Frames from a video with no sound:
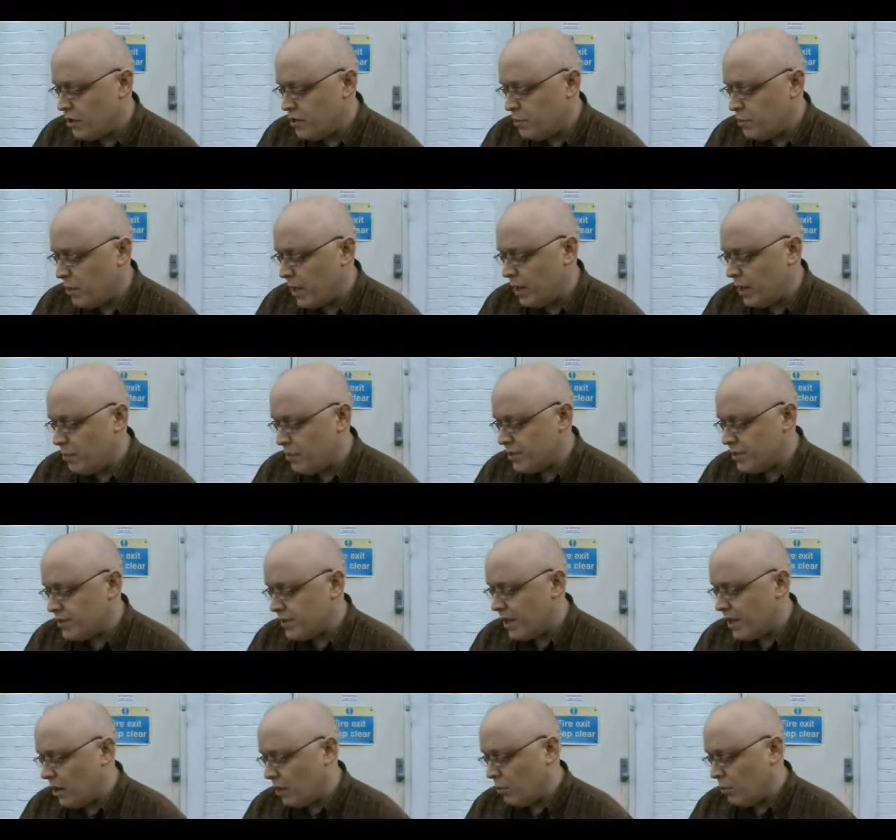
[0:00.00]

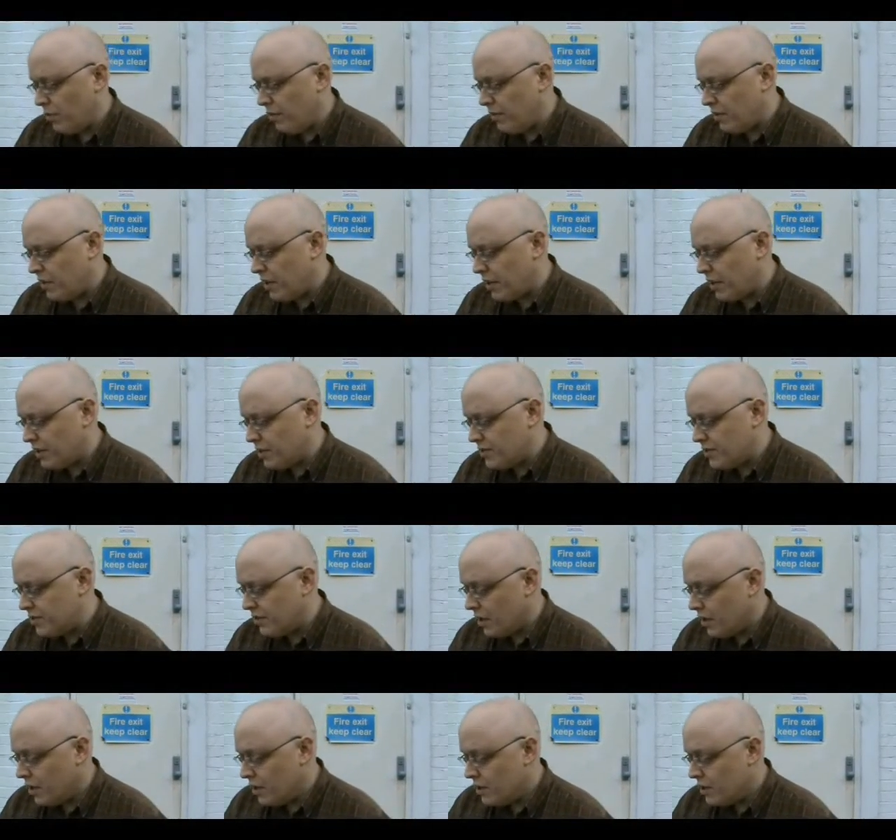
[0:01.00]
Newspapers help,
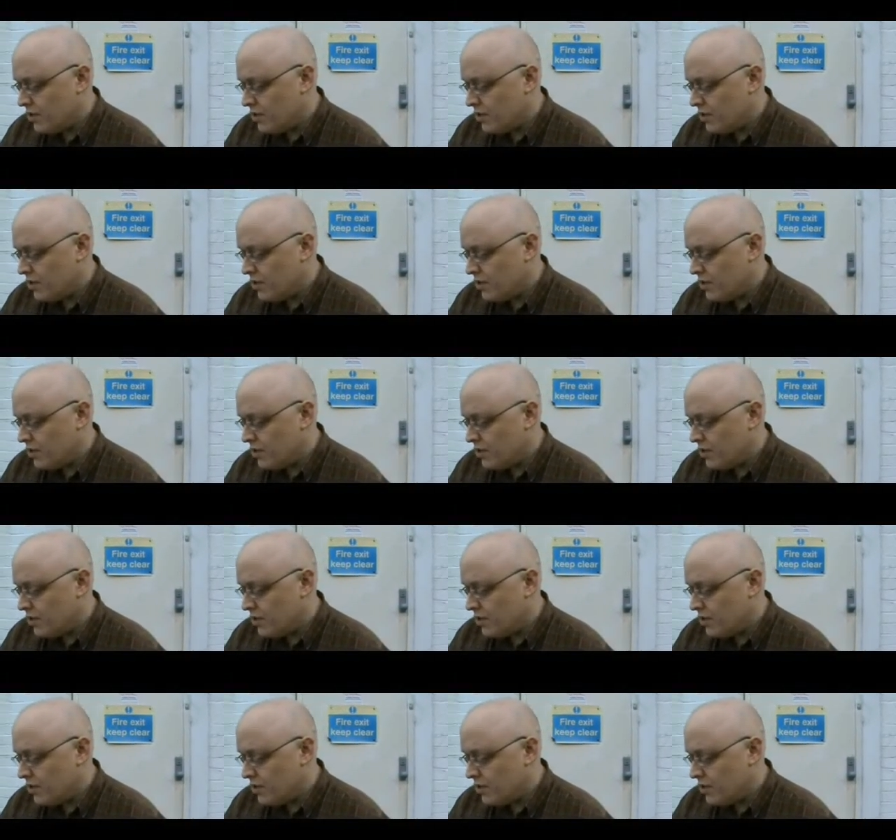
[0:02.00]
thanks.